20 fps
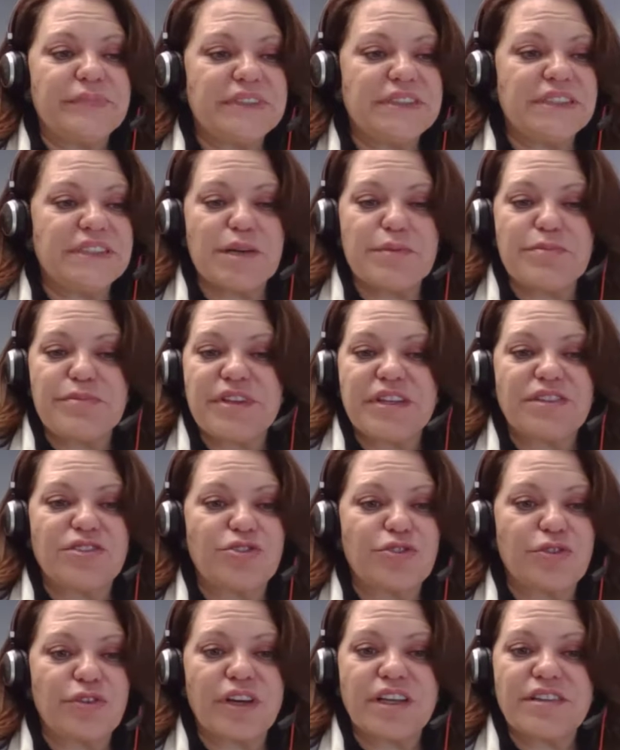tips and
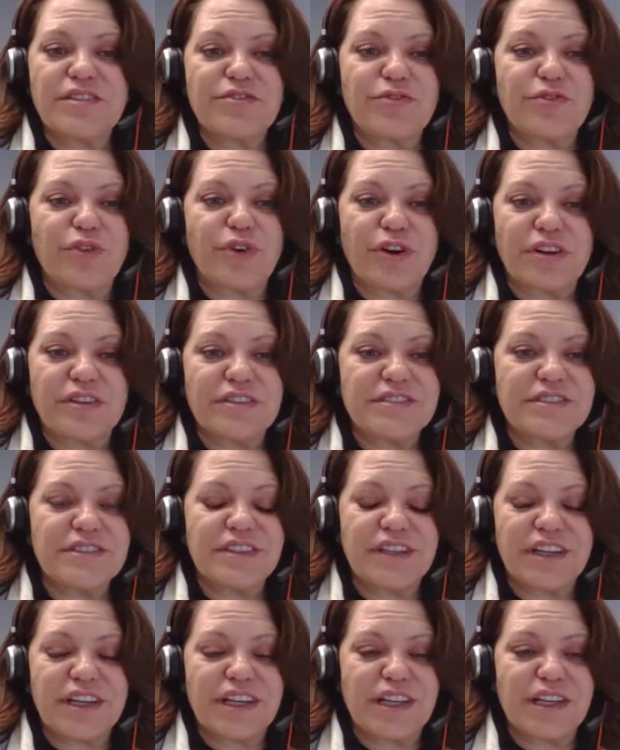tricks for
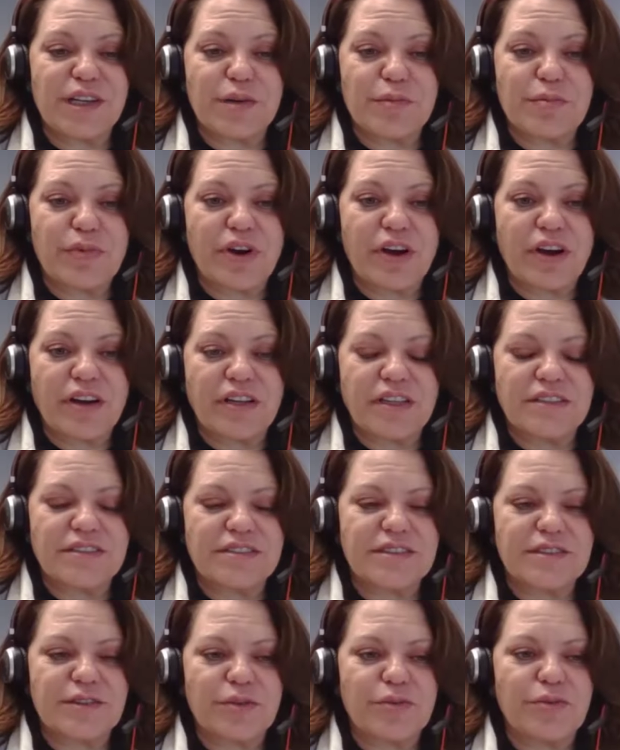studying abroad
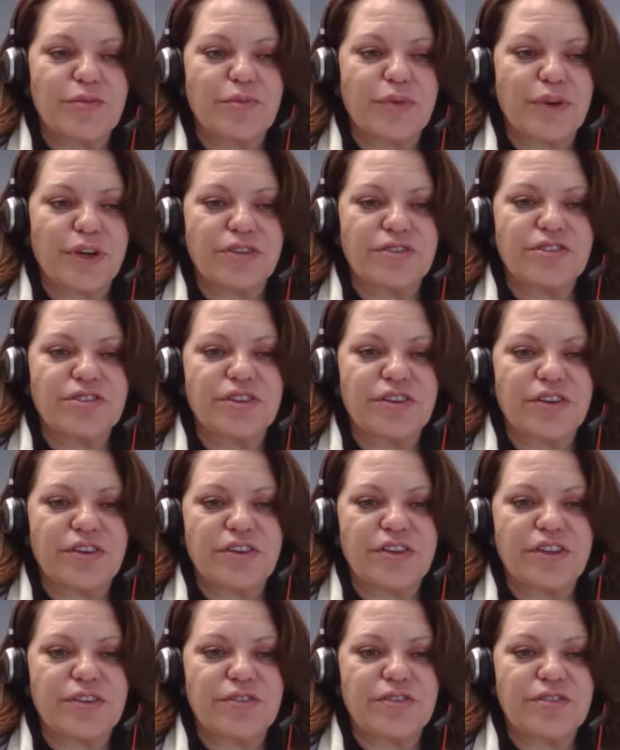as a wheelchair
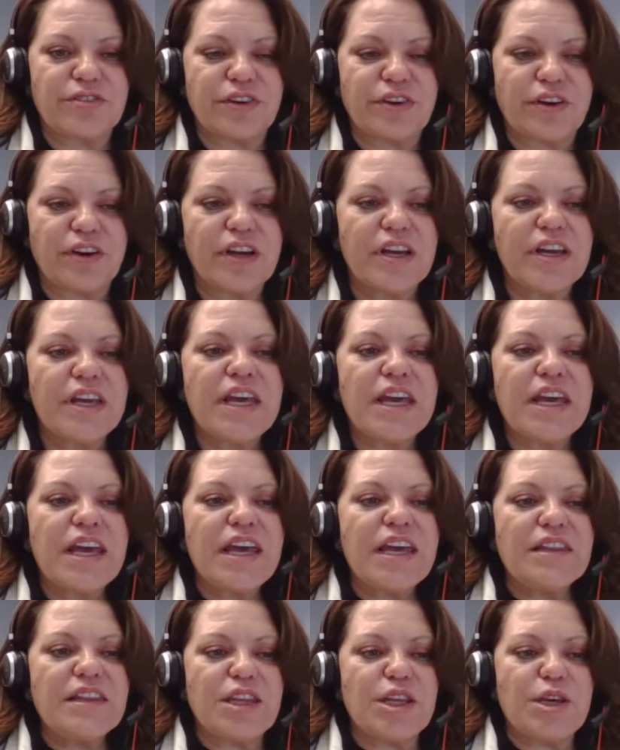user,
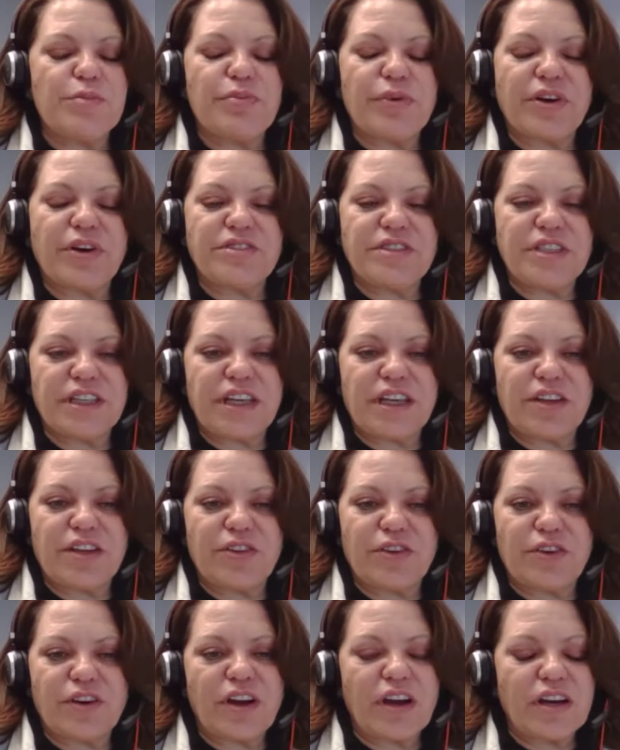the
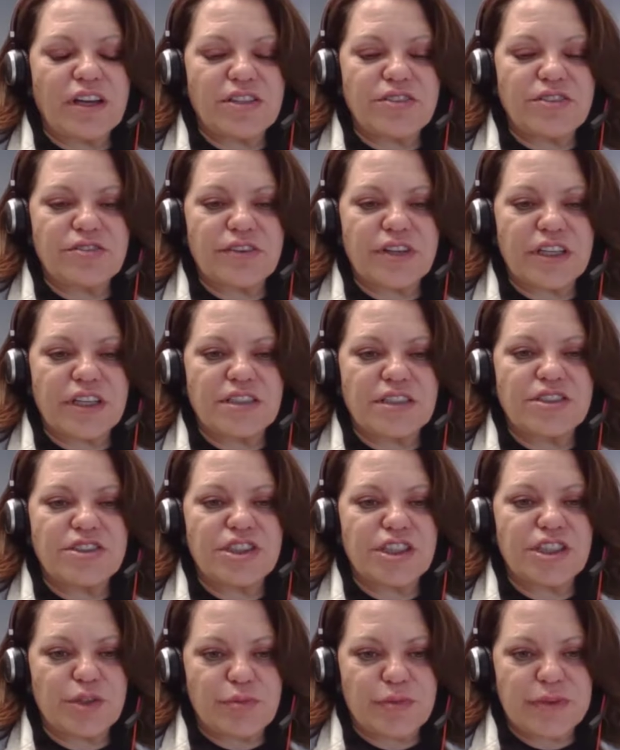particular country
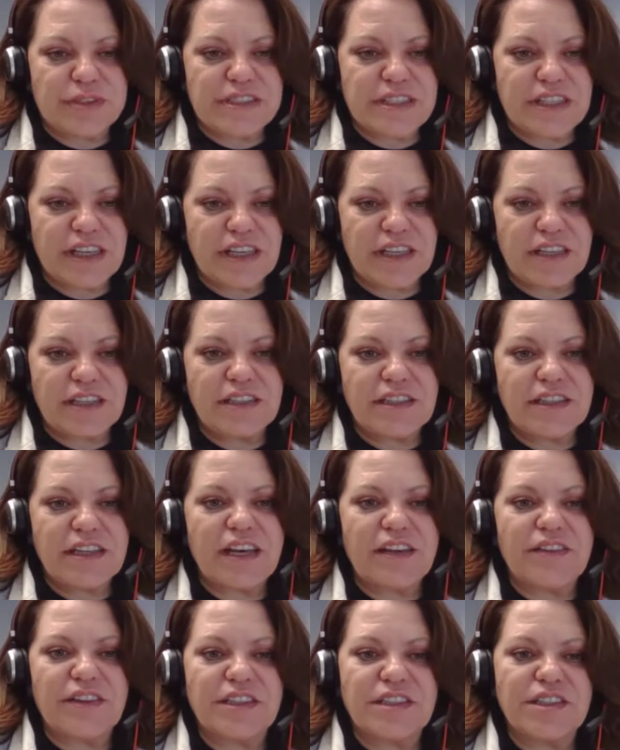she was in,
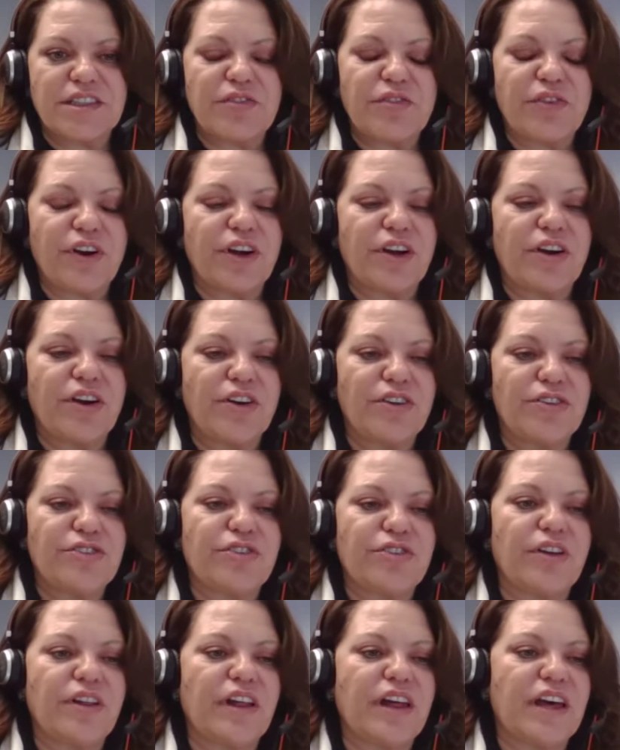and the different
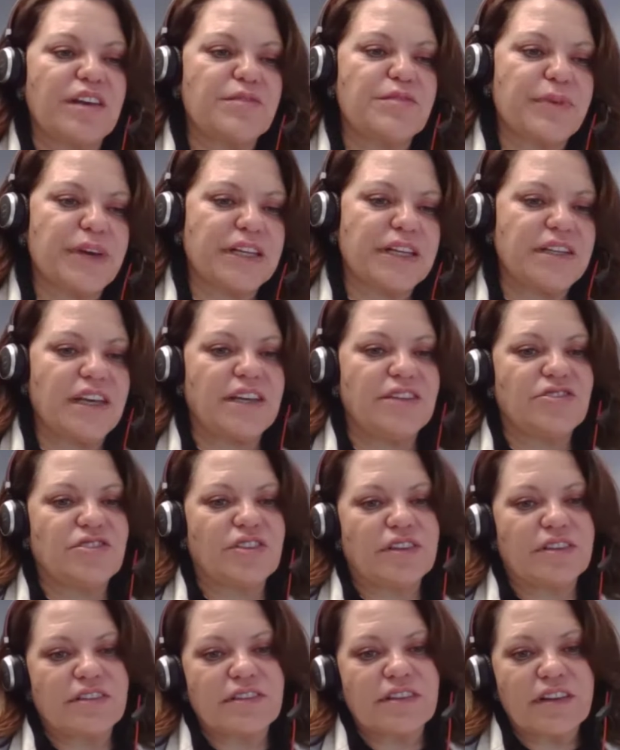cultural
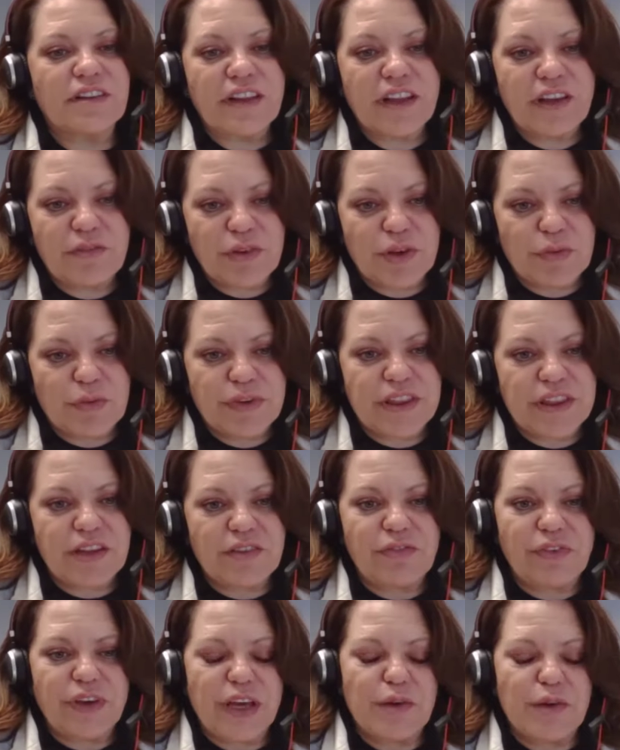expectations of living with the
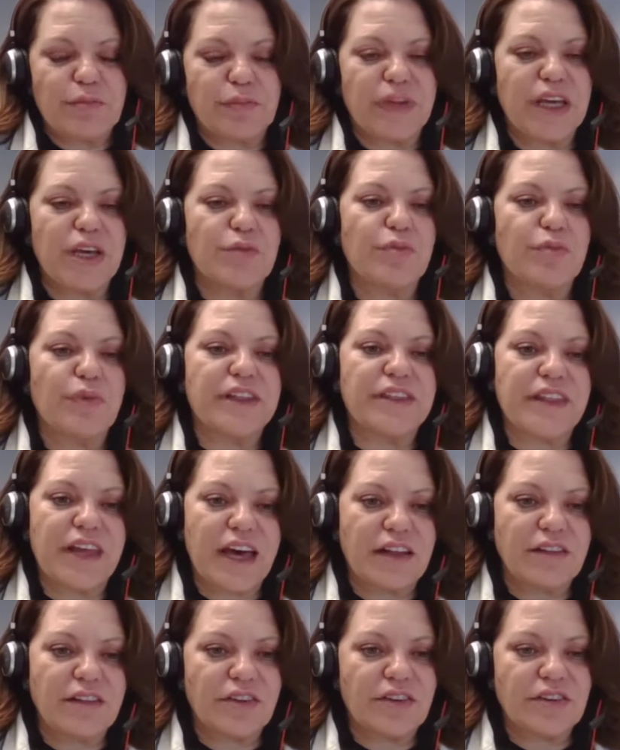family and what
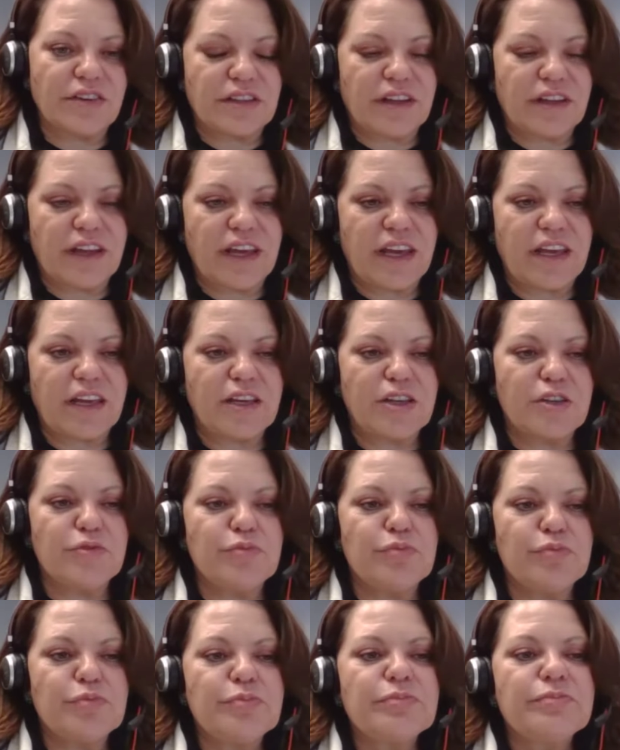that looked like.
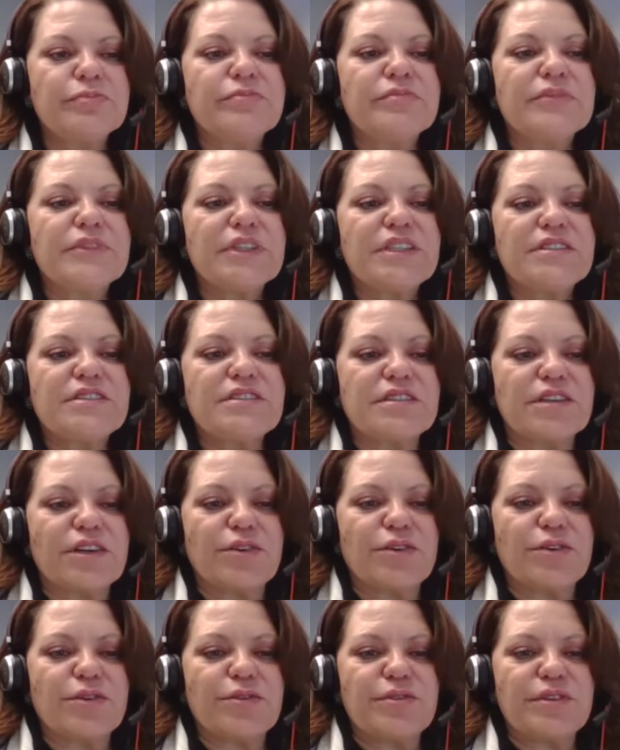
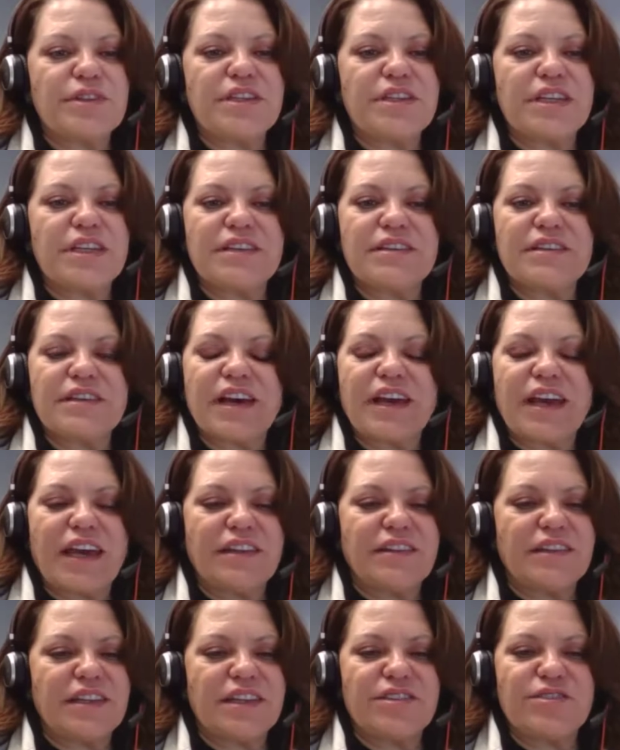So
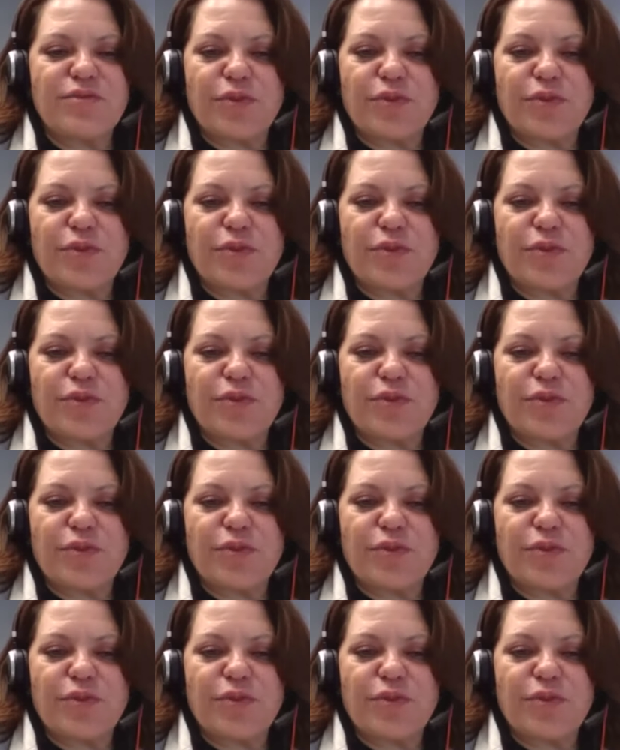these